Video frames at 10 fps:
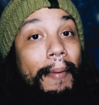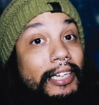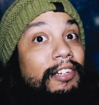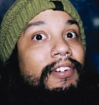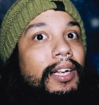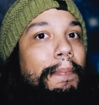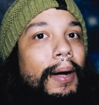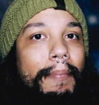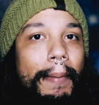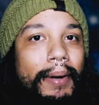I'm actually really
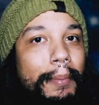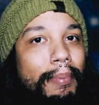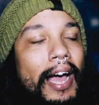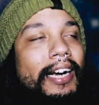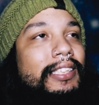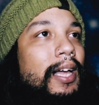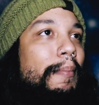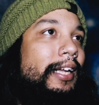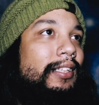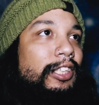pumped. My buddy Brad is
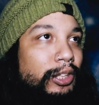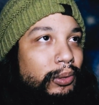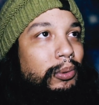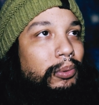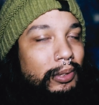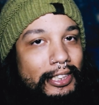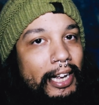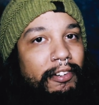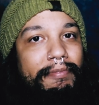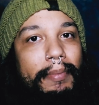coming to
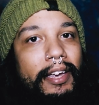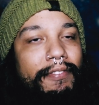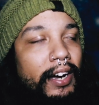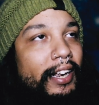stay with me